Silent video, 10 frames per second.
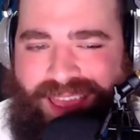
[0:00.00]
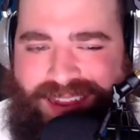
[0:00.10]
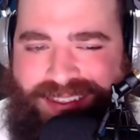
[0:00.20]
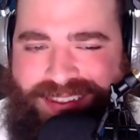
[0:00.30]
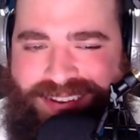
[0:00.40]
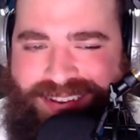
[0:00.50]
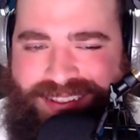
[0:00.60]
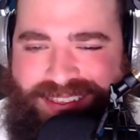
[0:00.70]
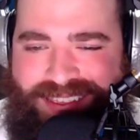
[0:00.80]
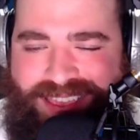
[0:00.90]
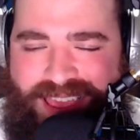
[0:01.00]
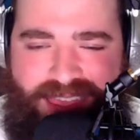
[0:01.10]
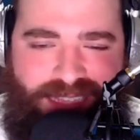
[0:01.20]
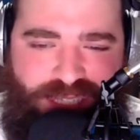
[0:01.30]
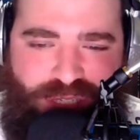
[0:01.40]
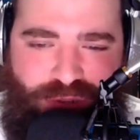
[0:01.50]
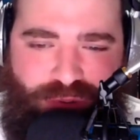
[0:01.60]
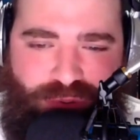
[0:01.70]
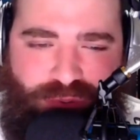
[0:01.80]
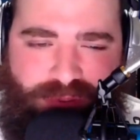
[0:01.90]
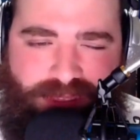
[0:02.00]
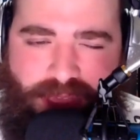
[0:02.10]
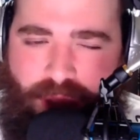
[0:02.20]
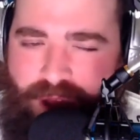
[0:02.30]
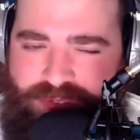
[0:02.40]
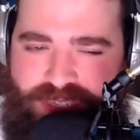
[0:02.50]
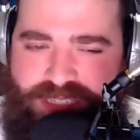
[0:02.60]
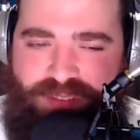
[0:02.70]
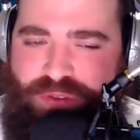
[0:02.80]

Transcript: heading into the offseason,